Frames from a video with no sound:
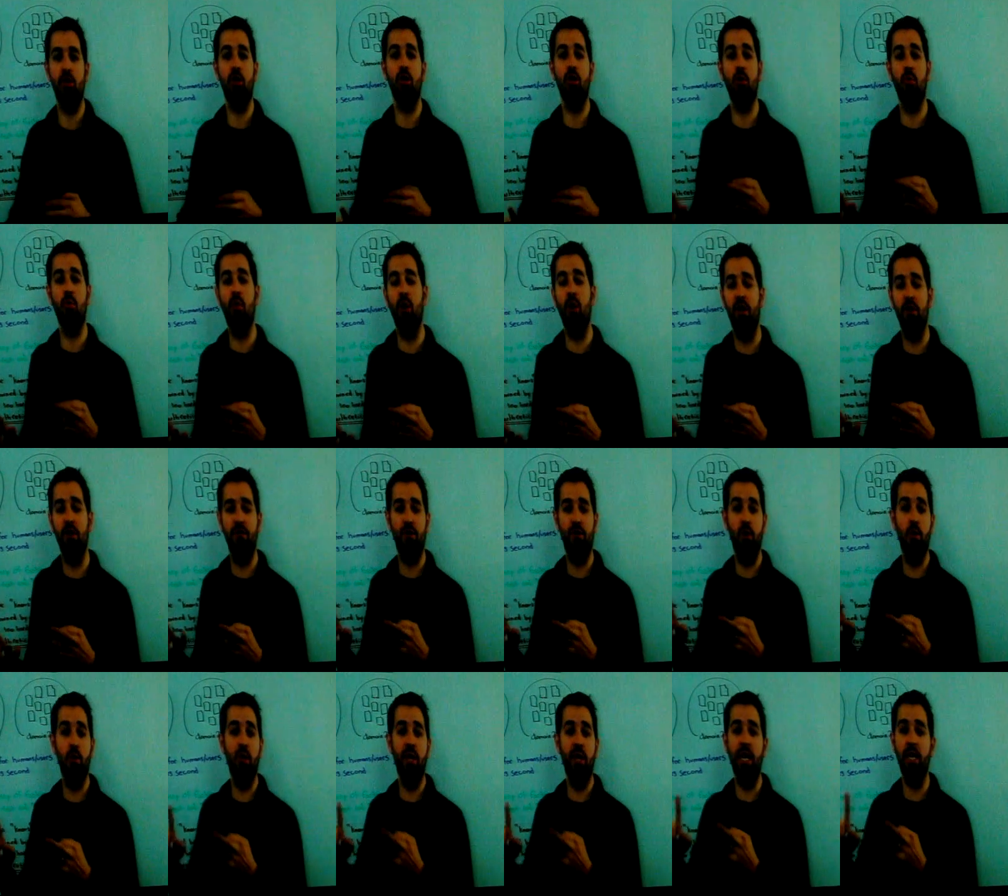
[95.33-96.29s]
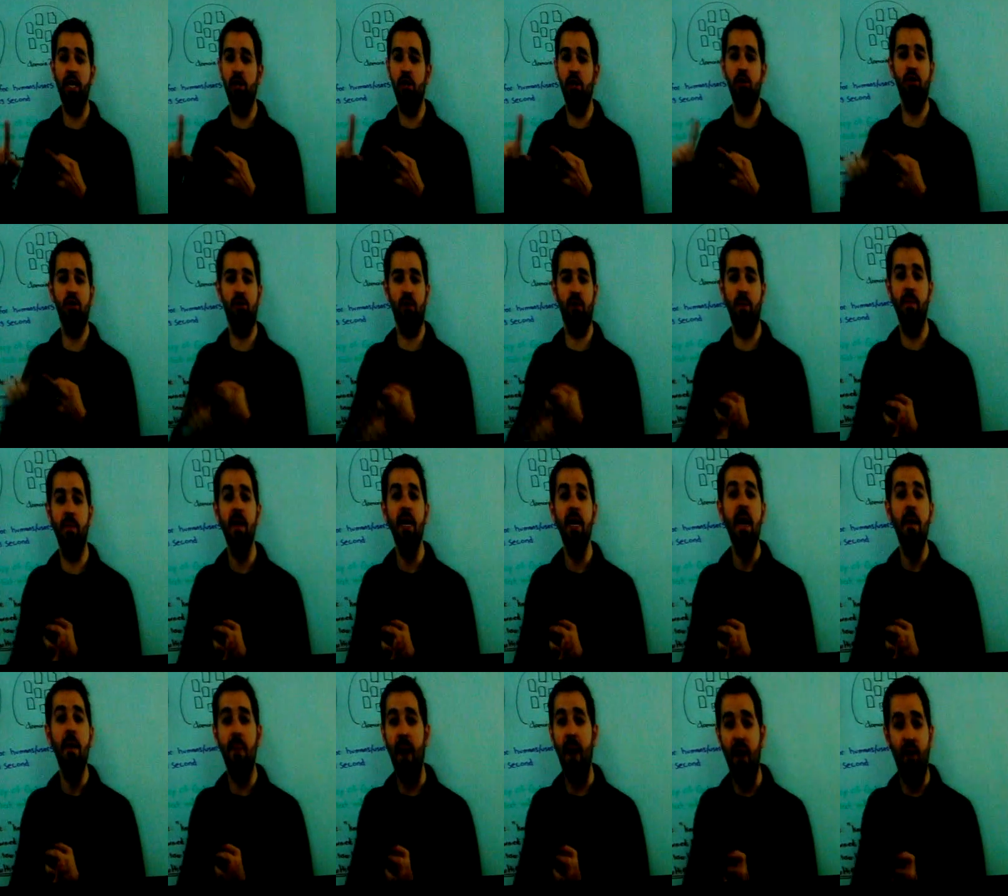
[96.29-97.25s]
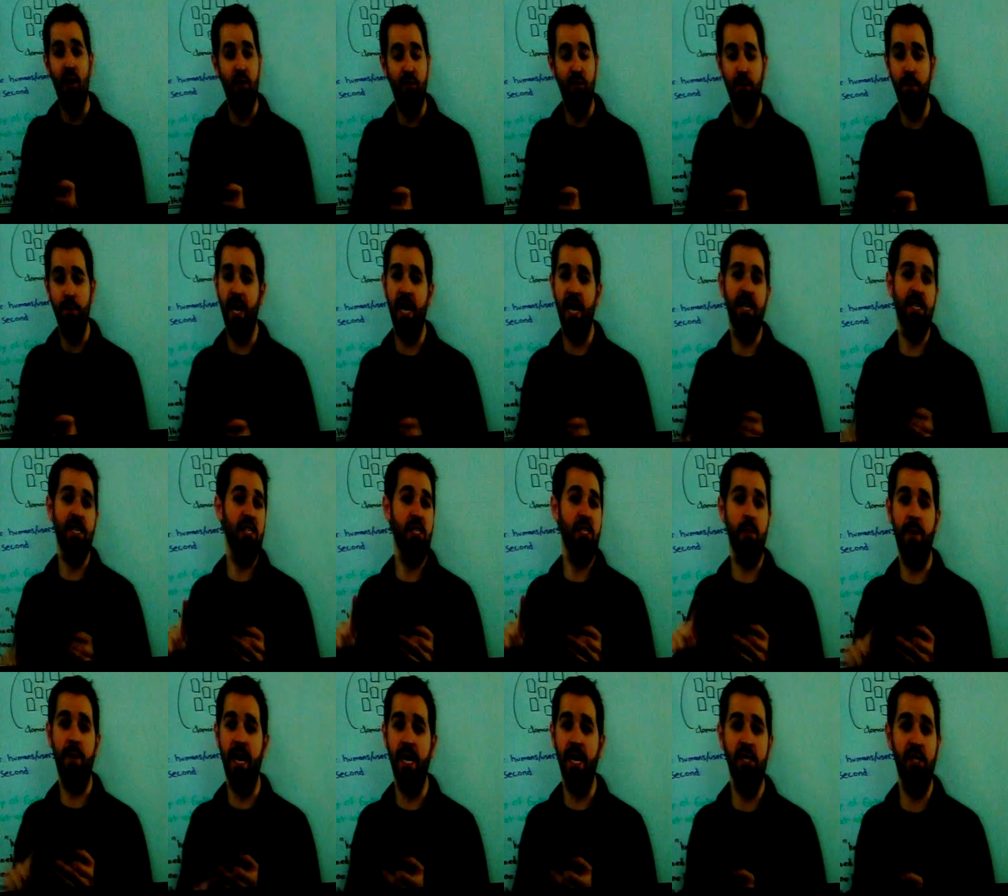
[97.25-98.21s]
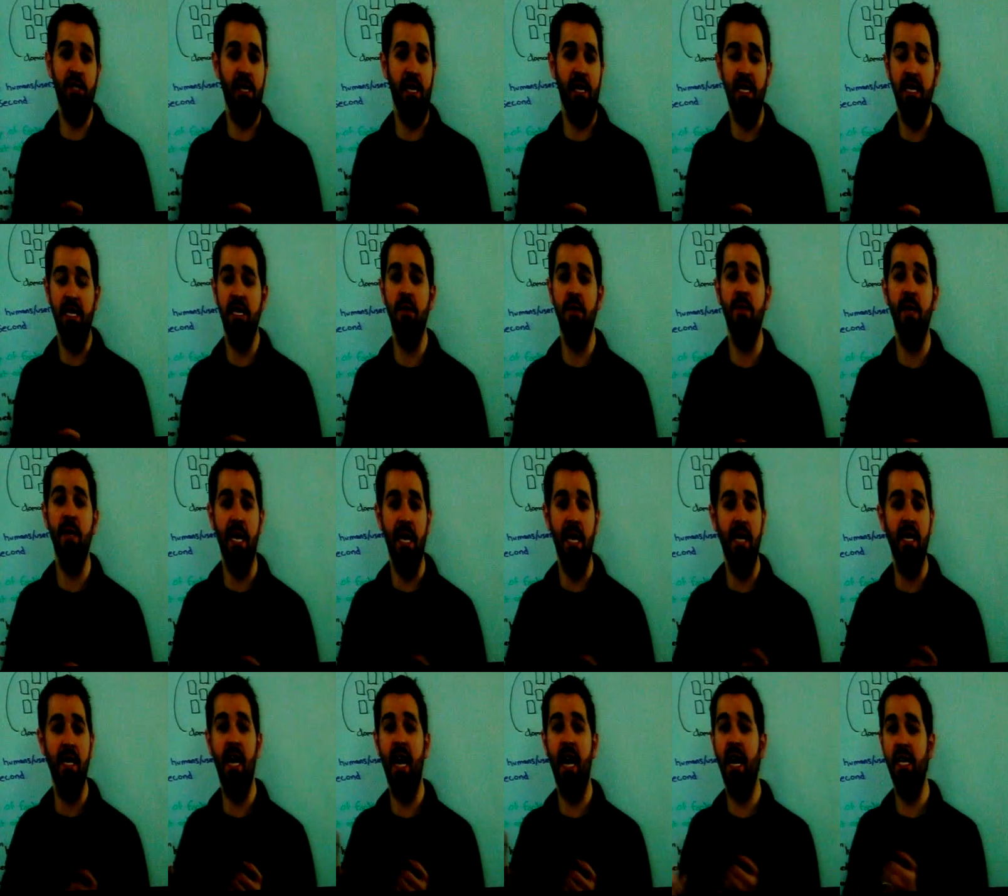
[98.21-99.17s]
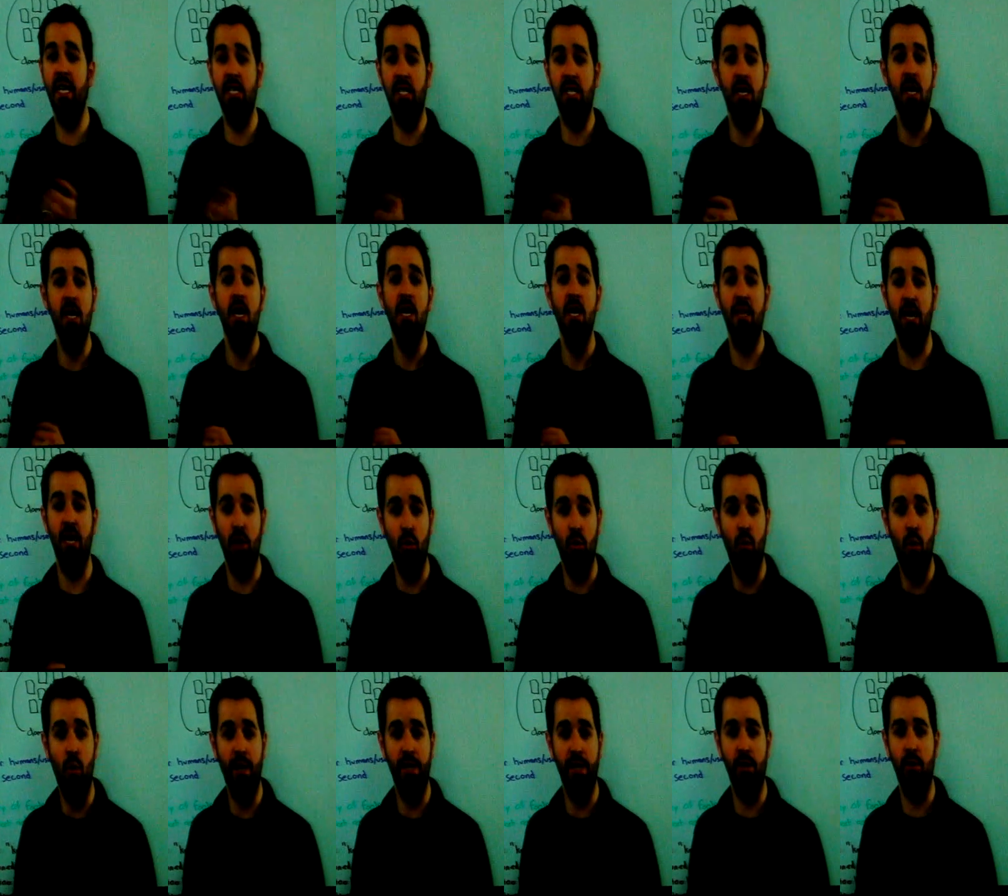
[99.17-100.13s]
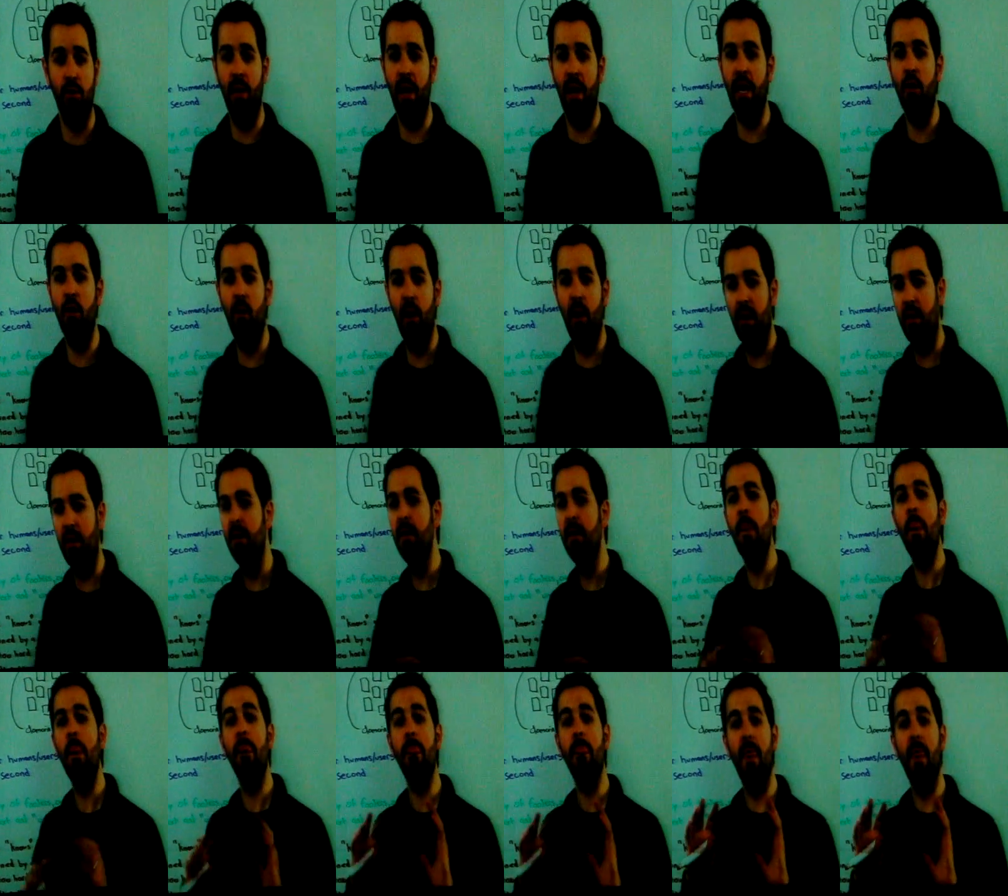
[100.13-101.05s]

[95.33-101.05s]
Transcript: You're going to want to flow link juice from powerful pages to pages that need to be indexed, that you want to rank well.